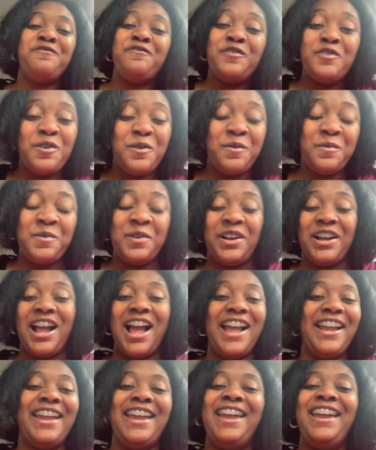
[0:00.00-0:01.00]
forward.
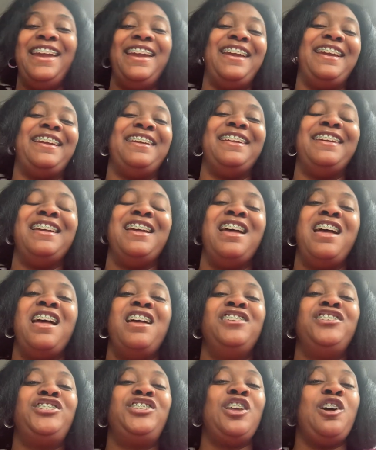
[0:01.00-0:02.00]
I can't.
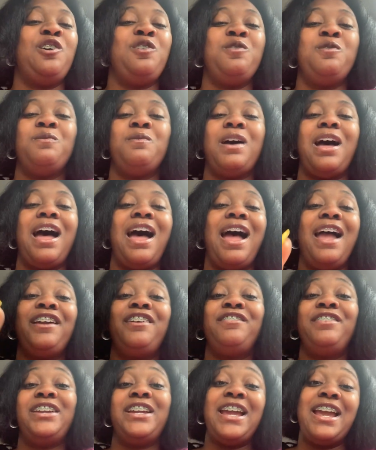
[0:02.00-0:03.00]
So I
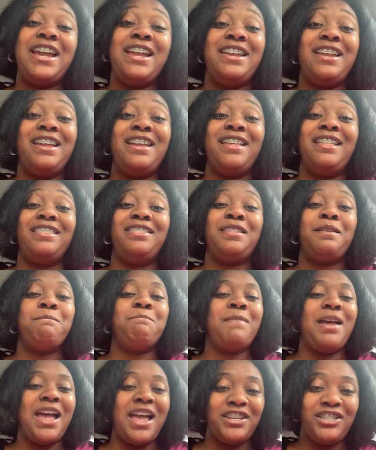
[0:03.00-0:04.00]
created the
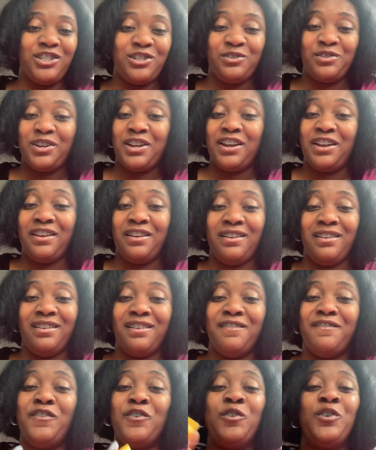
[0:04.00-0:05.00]
Mastering
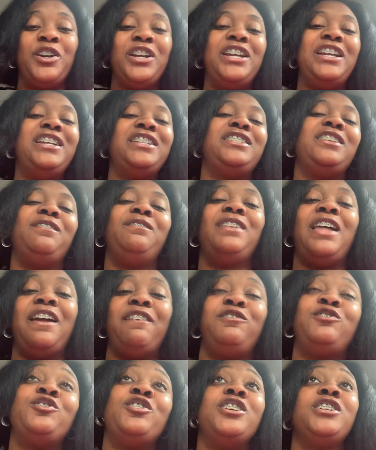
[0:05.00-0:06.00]
4 E's of
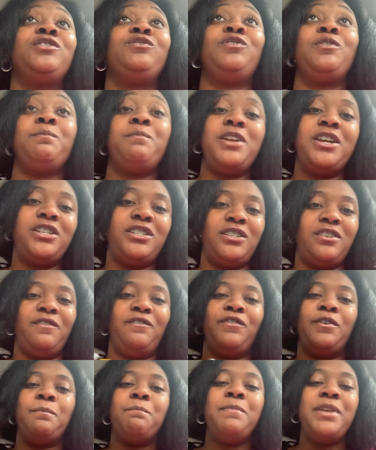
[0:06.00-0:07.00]
Life Transformation
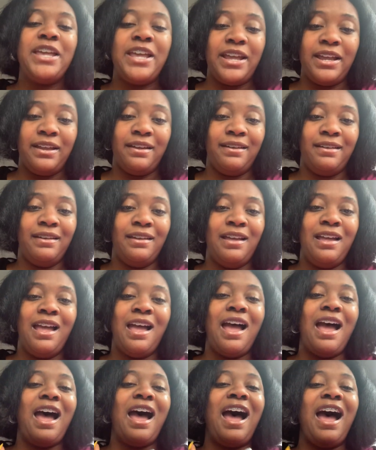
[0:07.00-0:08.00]
for me.
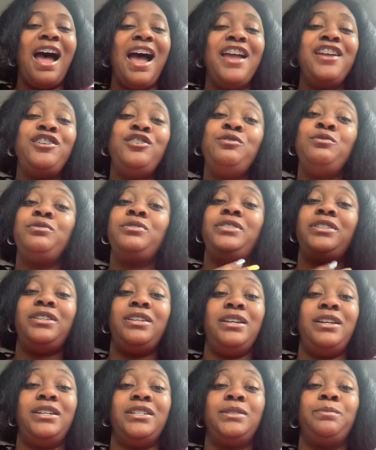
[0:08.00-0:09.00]
I use
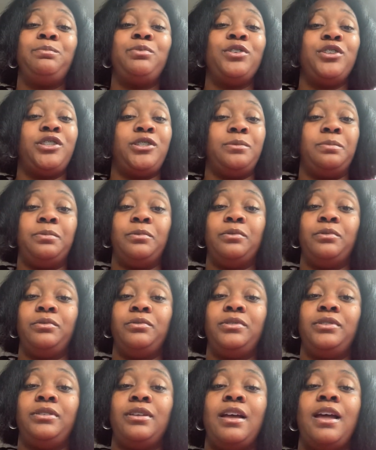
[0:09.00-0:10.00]
these
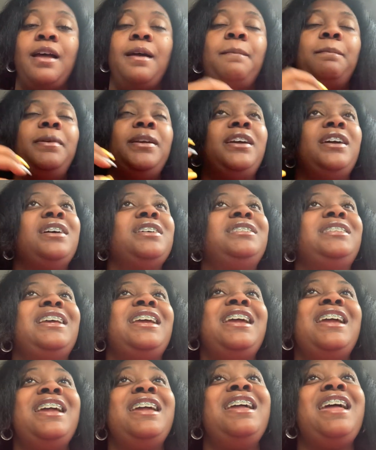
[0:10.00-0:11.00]
principles because
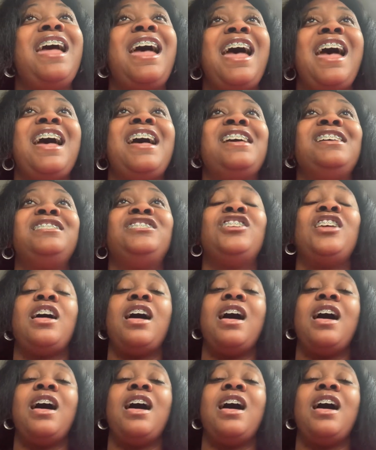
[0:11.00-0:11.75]
it has